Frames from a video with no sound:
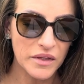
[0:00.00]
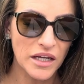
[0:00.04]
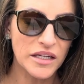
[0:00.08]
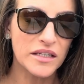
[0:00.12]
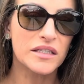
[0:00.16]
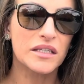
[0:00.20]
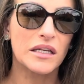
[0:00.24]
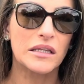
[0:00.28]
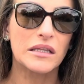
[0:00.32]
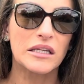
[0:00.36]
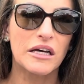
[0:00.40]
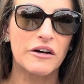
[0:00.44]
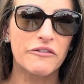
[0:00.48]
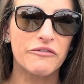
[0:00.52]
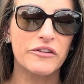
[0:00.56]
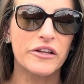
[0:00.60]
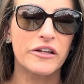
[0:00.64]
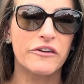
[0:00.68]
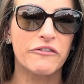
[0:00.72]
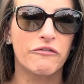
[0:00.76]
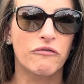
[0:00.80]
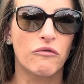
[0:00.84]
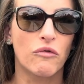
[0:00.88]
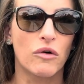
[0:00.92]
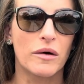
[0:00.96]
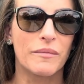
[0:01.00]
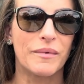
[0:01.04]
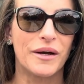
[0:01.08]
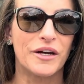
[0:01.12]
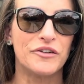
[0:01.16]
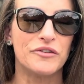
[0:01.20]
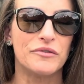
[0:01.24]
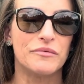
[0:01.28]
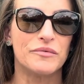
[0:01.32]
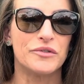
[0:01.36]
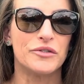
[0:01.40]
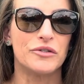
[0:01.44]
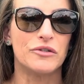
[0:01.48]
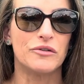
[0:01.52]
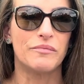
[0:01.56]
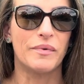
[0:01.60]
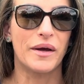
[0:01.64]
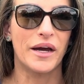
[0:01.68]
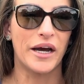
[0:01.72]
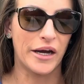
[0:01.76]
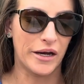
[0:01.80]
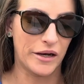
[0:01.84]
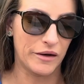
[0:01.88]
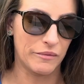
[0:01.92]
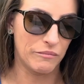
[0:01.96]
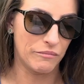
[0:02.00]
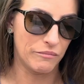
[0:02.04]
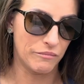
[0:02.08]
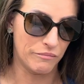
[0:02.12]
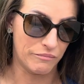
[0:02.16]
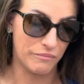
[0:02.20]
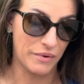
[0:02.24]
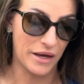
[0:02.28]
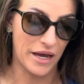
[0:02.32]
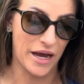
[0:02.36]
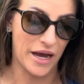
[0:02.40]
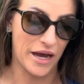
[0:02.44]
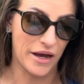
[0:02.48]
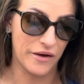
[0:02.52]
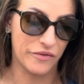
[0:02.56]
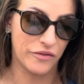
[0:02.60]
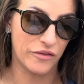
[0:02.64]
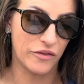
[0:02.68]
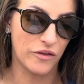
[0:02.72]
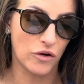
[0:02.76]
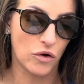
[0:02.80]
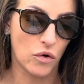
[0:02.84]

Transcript: It's a lovely 4-bedroom, 2-bath